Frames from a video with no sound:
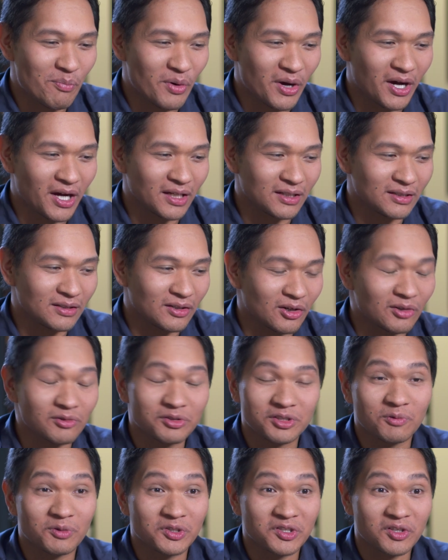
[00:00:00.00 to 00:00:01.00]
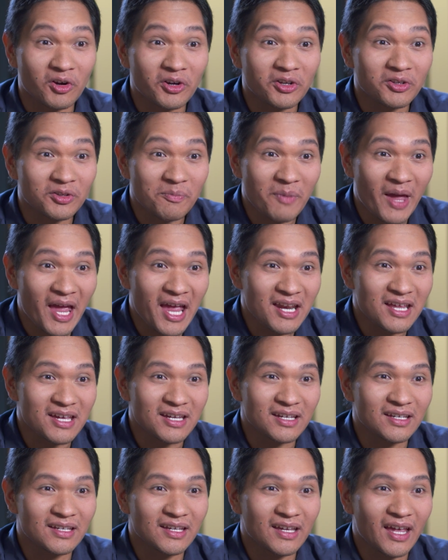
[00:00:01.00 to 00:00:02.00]
But, she was starting to
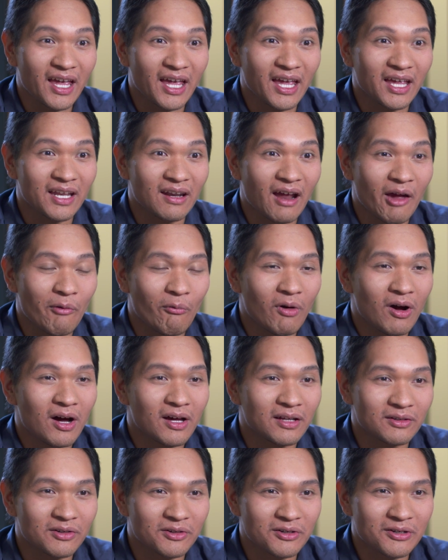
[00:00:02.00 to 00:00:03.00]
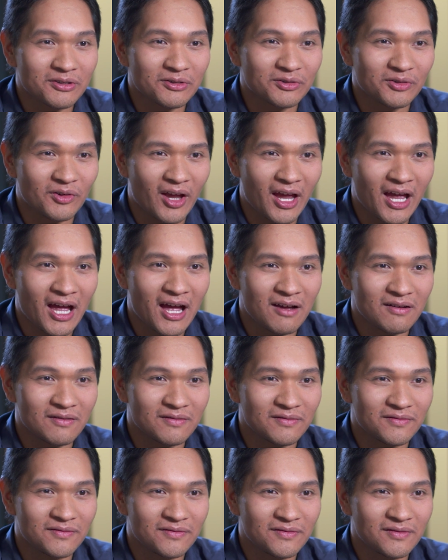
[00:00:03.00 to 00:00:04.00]
panic, and I want her to
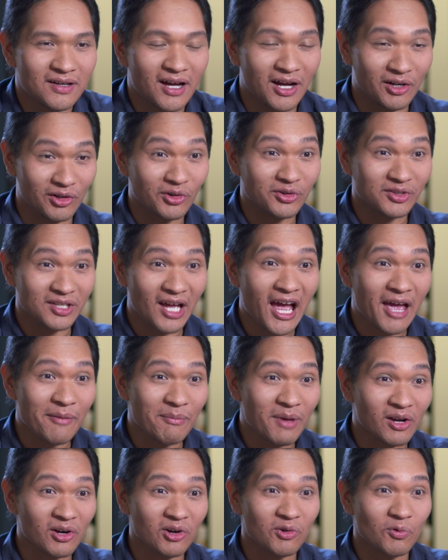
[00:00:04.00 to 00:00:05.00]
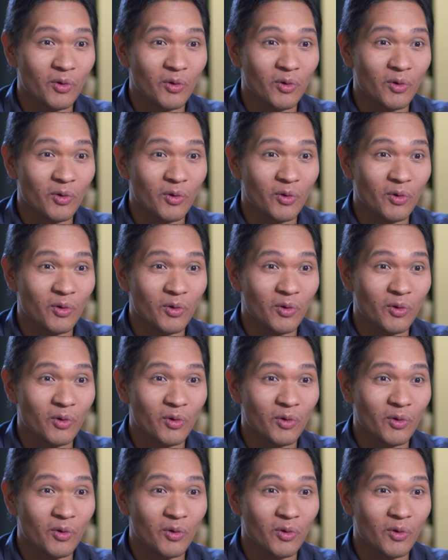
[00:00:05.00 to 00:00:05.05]
have a good time at our